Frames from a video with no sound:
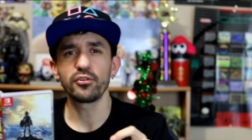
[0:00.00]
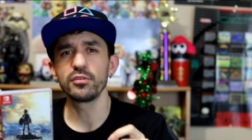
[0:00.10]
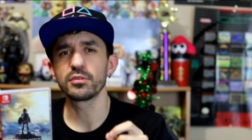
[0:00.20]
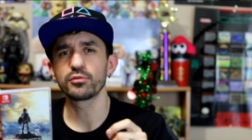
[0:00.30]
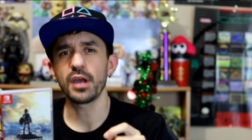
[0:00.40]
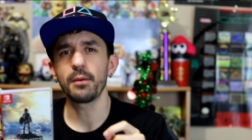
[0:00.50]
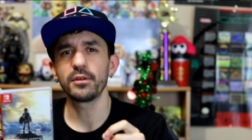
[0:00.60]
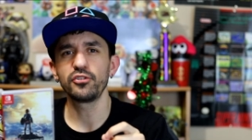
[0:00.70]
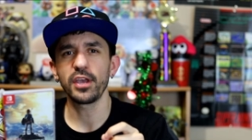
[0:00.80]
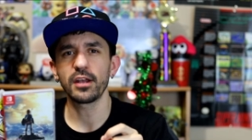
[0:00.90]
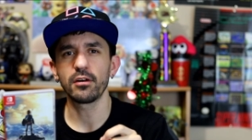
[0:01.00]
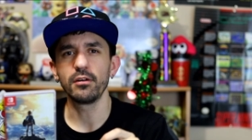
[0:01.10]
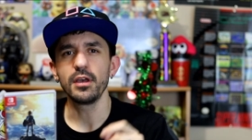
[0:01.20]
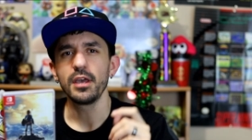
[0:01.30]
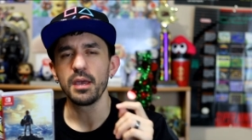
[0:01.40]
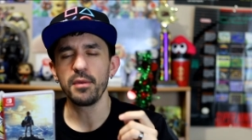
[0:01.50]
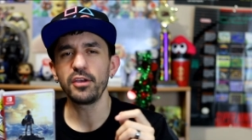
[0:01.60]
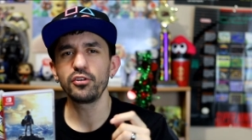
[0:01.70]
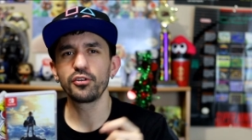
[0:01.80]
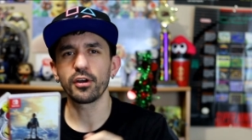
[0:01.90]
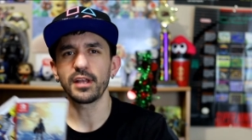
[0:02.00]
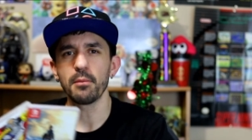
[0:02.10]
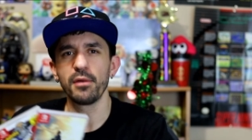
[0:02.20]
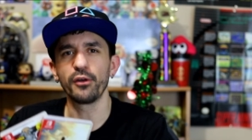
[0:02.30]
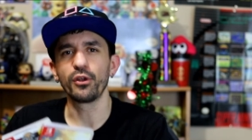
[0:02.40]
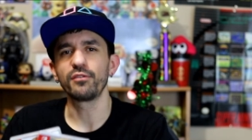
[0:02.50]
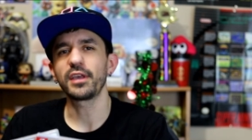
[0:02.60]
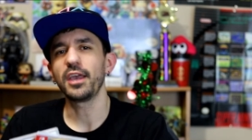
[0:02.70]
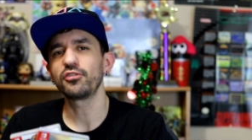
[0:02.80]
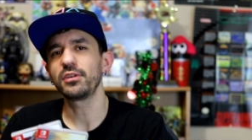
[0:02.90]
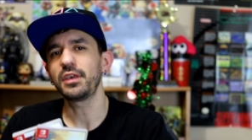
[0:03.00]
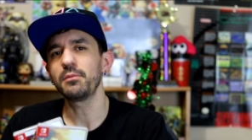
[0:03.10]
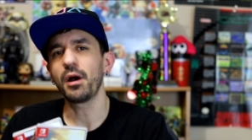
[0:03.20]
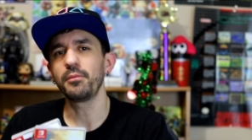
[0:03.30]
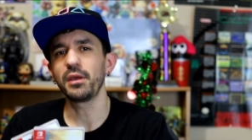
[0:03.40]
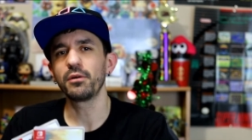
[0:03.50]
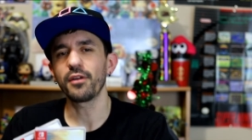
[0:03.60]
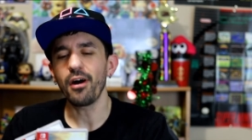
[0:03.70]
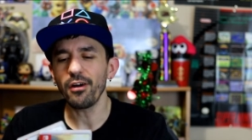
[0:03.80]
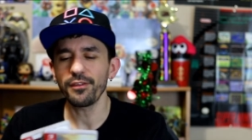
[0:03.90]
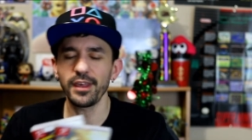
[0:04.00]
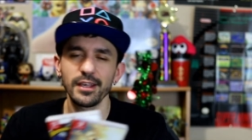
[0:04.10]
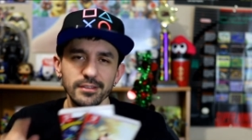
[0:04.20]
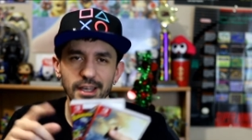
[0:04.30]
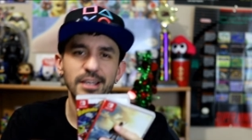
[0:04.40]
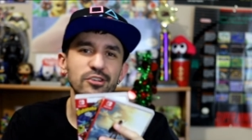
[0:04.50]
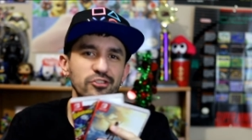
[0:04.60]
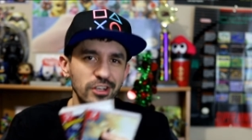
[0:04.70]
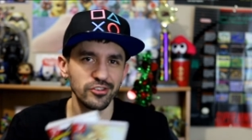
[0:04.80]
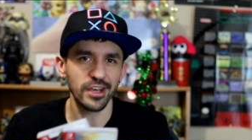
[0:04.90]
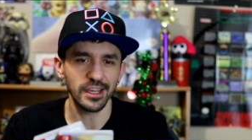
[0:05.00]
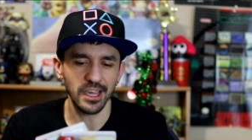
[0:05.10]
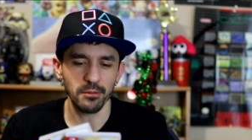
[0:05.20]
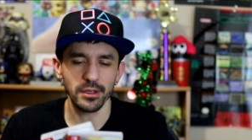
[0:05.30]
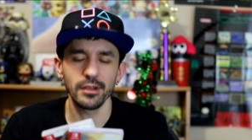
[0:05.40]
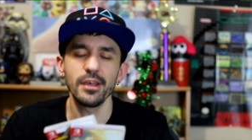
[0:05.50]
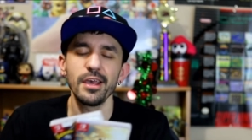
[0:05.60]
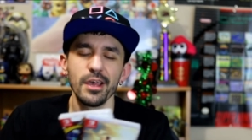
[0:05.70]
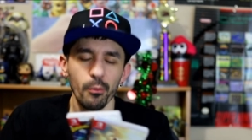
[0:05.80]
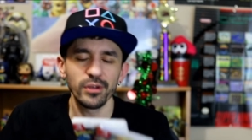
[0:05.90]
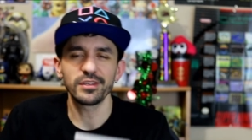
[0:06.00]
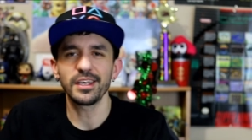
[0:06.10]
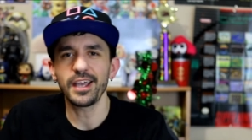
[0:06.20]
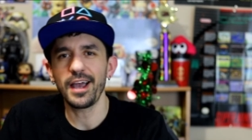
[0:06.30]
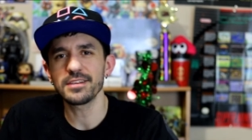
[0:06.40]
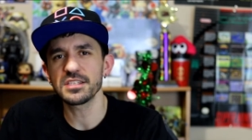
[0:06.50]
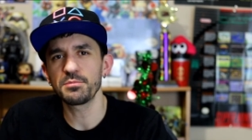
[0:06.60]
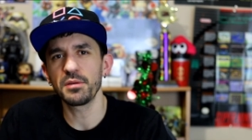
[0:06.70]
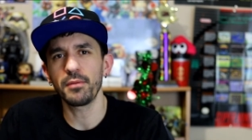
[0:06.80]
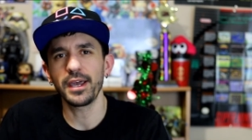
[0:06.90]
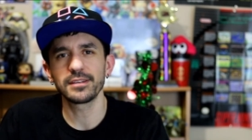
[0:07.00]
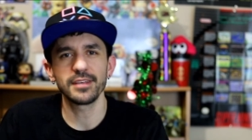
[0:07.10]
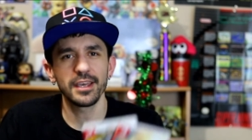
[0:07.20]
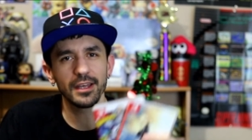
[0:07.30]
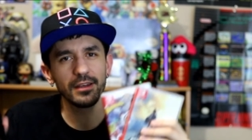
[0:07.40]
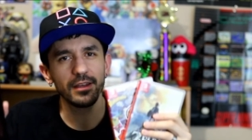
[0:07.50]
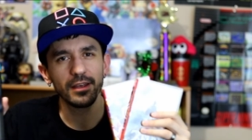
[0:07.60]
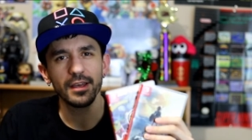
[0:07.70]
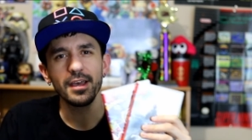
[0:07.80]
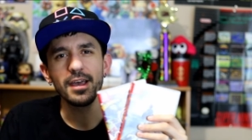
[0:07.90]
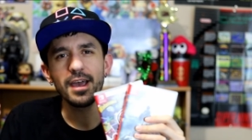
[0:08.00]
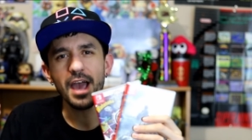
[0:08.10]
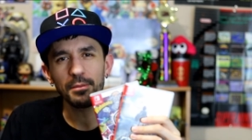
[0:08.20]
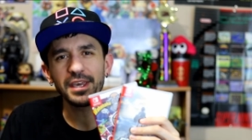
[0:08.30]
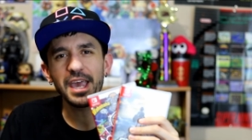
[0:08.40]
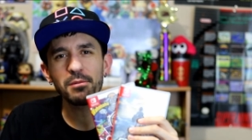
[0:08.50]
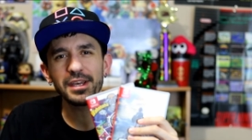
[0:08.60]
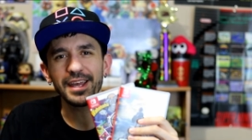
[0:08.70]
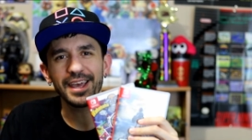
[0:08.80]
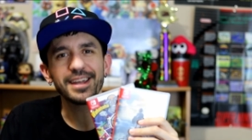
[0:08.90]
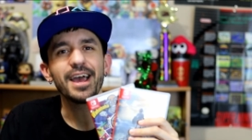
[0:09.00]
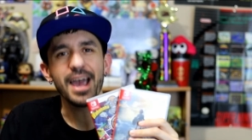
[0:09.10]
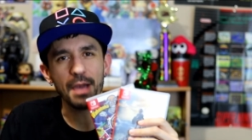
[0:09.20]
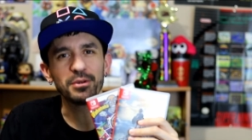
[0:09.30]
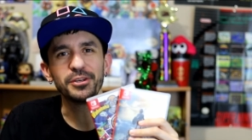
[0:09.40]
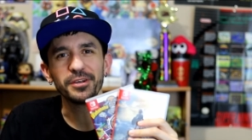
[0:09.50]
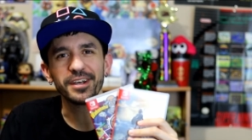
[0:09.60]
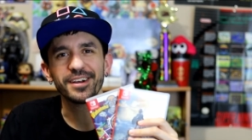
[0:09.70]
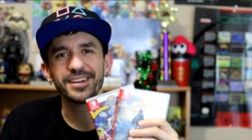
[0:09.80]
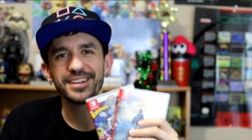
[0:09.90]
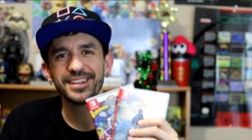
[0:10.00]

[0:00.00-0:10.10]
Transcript: Make sure you subscribe to the channel. And make sure you turn on that bell notification to keep updated with all things that is Chit Chat Gaming. And once again guys, this has been Mike saying happy gaming and happy new year.